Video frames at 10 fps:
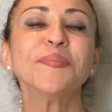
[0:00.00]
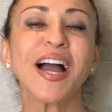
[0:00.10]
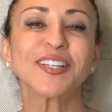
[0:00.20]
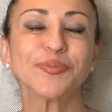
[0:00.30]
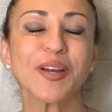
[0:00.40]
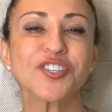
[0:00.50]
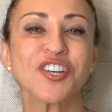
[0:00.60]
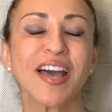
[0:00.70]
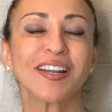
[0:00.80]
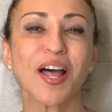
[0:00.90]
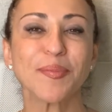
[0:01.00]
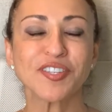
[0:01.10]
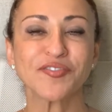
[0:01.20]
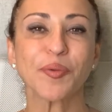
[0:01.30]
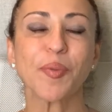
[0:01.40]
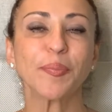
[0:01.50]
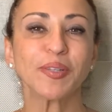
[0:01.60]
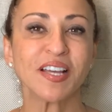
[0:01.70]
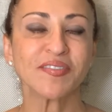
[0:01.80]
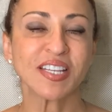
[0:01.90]
back to my channel. I'm Esphir
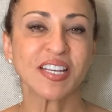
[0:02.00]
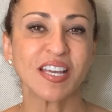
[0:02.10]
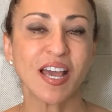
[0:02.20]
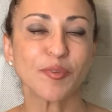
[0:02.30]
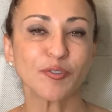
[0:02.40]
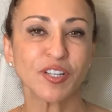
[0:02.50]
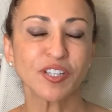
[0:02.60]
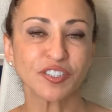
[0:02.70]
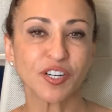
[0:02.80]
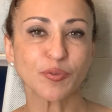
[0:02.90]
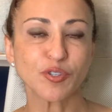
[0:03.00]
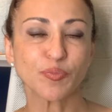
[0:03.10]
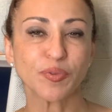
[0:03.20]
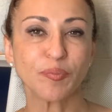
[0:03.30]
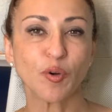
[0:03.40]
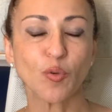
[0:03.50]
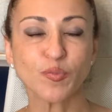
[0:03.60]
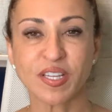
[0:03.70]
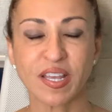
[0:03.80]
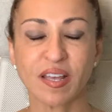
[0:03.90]
Popilevsky. I'm a realtor with Supreme Home
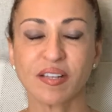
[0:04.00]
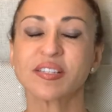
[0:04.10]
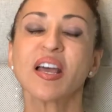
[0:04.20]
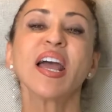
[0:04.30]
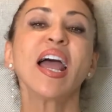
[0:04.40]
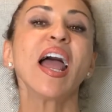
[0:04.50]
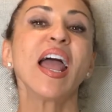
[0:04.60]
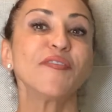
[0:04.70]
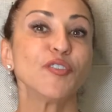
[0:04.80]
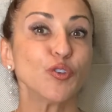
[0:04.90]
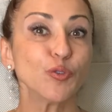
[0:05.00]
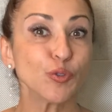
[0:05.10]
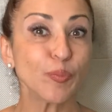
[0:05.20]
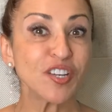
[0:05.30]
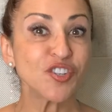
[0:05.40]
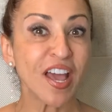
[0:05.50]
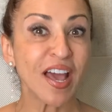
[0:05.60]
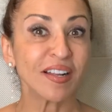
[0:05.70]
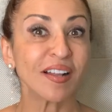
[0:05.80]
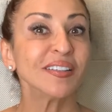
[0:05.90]
Sales. If you're new to my
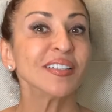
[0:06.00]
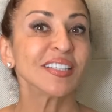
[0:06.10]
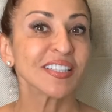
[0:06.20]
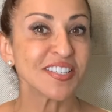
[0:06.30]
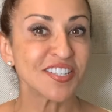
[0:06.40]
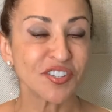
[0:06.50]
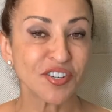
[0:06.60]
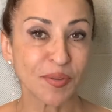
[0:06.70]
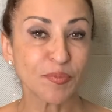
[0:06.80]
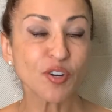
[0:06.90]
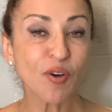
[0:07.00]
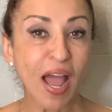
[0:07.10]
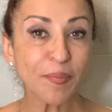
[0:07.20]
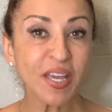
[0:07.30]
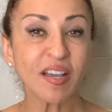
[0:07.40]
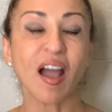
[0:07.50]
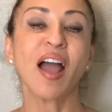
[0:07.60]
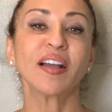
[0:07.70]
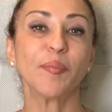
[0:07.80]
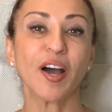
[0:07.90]
channel, consider subscribing. I
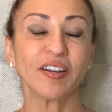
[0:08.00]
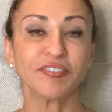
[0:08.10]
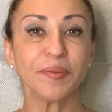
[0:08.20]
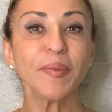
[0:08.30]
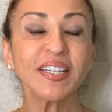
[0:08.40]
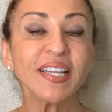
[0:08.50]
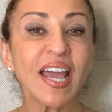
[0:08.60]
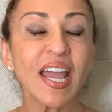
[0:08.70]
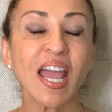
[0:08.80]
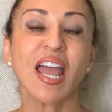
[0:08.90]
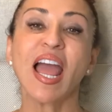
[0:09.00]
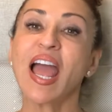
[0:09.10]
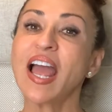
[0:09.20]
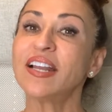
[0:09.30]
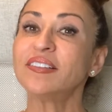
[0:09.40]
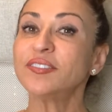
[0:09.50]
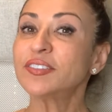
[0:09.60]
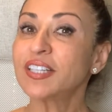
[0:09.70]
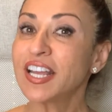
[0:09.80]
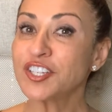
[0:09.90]
come on every Monday and
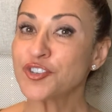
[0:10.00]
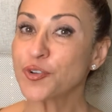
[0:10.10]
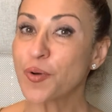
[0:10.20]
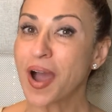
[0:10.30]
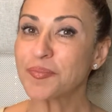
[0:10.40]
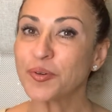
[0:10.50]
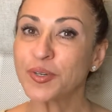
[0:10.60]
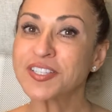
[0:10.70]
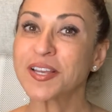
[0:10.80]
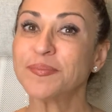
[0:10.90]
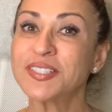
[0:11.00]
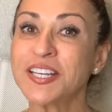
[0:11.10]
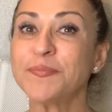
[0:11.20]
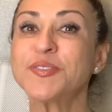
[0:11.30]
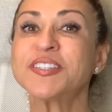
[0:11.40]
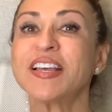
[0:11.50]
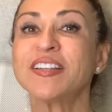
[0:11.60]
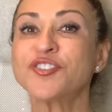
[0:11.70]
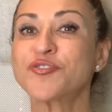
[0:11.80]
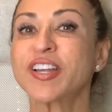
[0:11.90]
hit you up with some tips
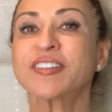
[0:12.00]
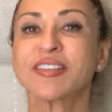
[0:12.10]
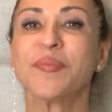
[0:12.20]
and tricks